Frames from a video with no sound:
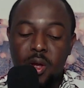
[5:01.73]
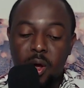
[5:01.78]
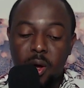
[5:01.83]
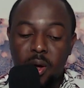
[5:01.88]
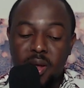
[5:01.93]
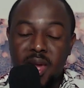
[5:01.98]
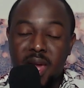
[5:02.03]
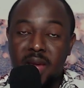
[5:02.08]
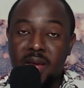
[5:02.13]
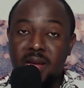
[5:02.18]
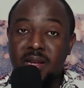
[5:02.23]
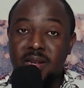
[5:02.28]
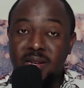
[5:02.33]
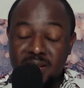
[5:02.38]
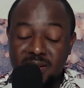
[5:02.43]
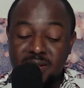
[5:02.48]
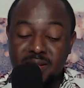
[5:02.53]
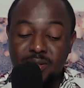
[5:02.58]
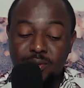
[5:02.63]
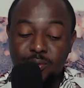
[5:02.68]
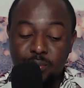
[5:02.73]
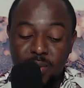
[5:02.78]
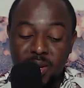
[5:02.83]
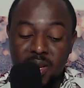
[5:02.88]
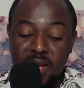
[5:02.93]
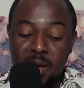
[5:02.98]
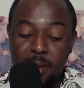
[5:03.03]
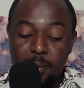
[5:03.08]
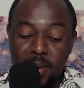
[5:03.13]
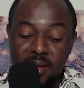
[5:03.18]
Okay, this is
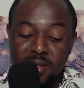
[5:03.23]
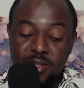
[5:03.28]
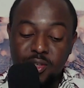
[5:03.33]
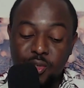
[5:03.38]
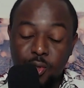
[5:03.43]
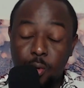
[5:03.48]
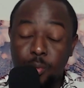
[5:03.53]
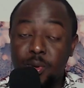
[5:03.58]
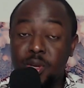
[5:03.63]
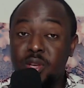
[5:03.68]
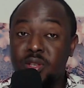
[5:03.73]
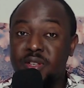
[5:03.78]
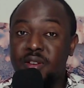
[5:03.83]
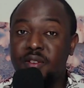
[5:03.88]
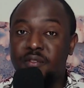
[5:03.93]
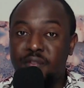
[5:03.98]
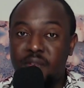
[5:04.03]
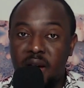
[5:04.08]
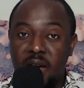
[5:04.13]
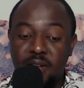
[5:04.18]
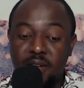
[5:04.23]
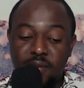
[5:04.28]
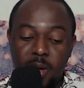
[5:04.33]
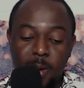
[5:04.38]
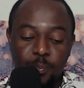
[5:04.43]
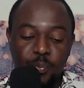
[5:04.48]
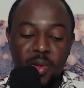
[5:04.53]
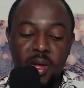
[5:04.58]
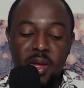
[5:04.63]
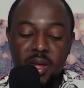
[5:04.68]
really amazing. So we'll be using
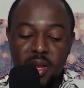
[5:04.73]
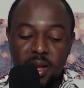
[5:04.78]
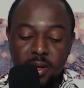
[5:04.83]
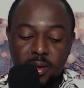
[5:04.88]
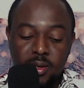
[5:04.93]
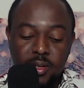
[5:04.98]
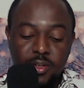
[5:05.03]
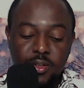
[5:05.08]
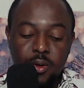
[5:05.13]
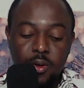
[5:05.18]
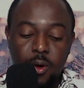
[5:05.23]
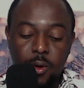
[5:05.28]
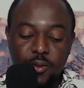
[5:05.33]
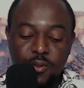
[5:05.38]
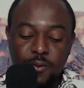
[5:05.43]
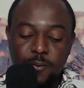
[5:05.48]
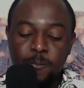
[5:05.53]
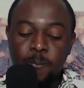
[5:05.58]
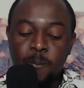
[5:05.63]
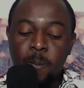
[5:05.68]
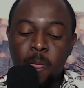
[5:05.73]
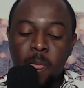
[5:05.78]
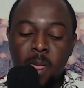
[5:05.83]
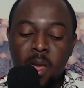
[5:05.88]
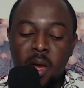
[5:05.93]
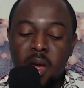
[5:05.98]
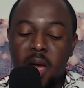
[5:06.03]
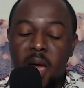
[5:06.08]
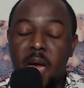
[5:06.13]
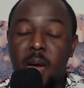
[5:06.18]
Fiverr in this course.
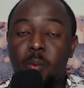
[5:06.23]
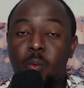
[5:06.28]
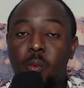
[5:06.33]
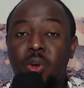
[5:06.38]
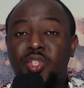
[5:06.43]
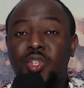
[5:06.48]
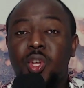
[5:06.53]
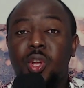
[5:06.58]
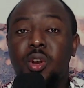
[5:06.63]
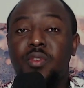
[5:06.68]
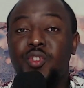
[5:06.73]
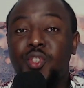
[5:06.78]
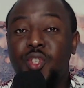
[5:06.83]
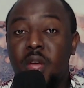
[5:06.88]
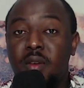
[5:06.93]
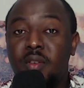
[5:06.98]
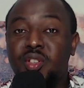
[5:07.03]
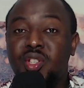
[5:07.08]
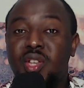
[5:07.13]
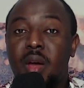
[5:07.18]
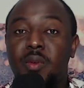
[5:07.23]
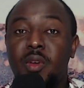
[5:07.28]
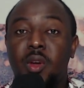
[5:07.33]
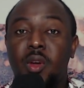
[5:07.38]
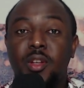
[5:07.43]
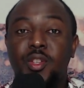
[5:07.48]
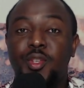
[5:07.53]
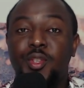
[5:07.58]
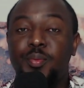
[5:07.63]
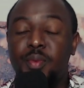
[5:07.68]
What sort of service are we
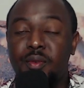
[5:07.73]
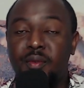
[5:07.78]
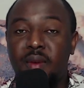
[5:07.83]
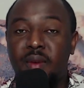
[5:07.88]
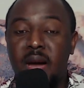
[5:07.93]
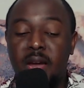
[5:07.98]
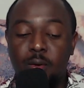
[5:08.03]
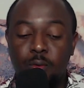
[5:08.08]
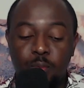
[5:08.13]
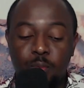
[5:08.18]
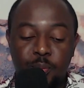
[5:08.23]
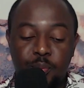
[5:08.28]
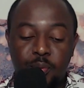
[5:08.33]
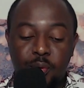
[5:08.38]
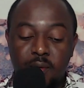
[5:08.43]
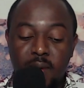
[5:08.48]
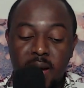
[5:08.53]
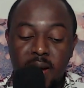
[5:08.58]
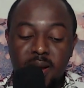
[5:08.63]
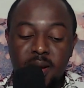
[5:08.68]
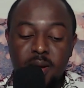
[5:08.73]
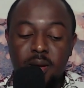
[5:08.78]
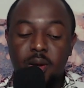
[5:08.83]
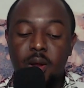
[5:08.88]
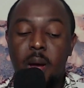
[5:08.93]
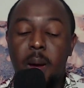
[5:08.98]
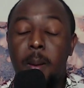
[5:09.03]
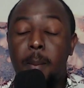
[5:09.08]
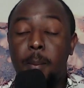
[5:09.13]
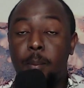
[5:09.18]
going to provide? We'll be providing
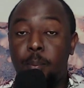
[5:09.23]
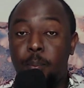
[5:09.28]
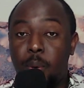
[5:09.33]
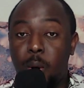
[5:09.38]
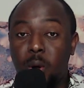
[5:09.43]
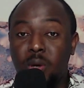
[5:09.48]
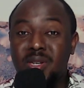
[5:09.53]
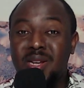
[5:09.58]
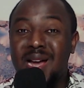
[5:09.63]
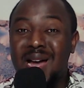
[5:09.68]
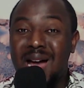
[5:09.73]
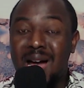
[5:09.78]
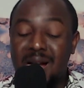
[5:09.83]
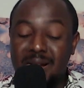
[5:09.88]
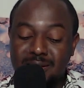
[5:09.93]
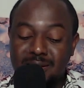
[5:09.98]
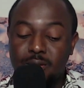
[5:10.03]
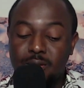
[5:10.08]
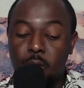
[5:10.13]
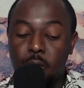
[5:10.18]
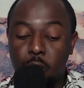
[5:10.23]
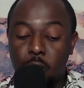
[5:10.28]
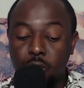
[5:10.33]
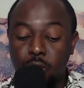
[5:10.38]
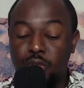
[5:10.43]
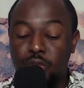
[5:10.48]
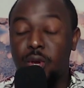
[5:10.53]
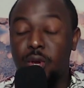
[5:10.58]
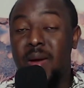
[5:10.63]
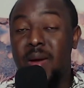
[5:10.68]
podcast
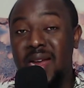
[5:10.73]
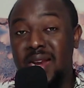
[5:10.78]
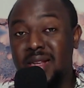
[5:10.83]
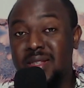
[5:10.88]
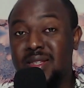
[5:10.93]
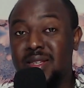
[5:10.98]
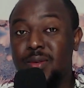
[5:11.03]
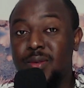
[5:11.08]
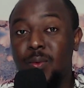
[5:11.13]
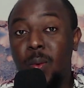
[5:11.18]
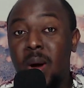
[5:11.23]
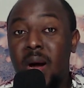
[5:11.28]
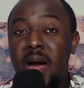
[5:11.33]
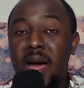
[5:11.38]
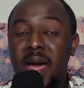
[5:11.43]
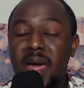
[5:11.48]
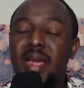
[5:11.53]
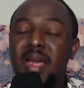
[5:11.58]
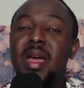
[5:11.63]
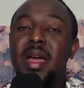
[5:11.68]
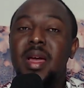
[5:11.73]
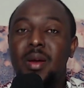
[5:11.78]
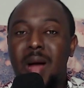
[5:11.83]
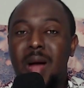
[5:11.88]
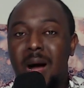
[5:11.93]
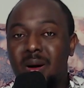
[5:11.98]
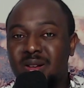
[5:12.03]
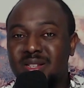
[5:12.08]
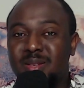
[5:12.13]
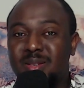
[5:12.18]
audio editing. Why?
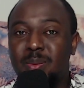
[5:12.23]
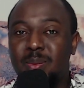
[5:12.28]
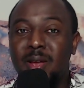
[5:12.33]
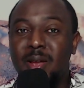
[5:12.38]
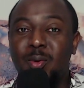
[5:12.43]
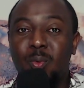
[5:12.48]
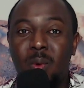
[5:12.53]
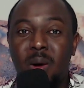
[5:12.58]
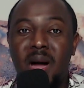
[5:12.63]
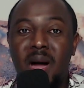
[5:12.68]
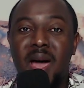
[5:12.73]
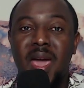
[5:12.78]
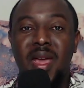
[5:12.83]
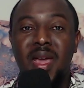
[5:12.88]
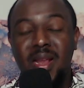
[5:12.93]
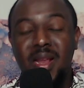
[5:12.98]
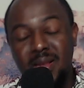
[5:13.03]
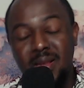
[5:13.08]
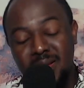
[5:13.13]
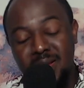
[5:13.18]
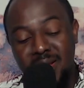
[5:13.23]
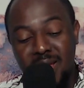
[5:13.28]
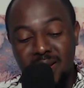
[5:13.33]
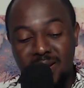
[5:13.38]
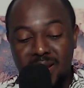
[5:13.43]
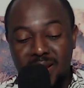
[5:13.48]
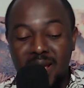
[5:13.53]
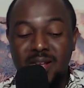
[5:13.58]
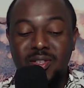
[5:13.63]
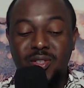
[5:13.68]
I'll explain why in the
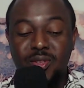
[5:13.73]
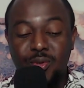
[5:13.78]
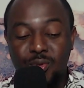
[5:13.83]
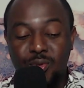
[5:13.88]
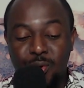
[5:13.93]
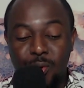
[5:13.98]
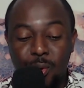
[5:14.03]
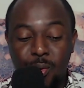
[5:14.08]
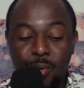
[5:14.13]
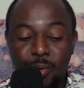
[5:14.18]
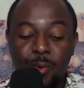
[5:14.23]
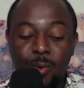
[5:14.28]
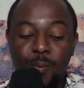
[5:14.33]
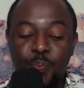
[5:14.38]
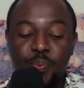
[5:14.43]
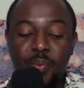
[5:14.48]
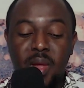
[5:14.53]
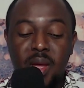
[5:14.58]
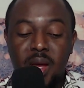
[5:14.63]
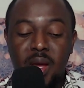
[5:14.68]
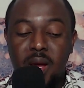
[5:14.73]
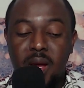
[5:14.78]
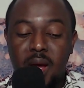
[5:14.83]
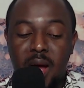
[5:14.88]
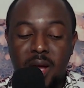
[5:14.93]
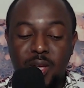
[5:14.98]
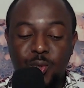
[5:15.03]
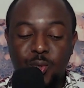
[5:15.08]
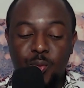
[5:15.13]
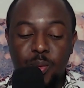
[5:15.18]
next tutorial
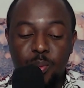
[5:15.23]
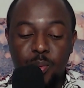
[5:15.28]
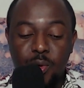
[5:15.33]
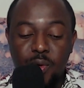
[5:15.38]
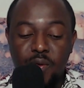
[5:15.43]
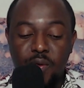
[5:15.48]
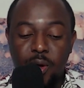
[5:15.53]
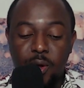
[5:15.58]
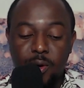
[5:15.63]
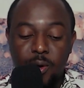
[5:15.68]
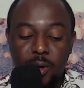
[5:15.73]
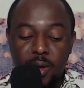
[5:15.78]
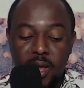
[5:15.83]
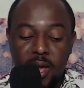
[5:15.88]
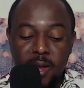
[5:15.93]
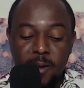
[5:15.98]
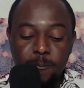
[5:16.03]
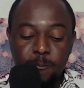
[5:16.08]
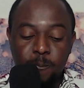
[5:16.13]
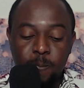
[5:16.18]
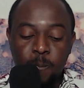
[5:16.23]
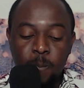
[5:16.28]
as we move on. Okay.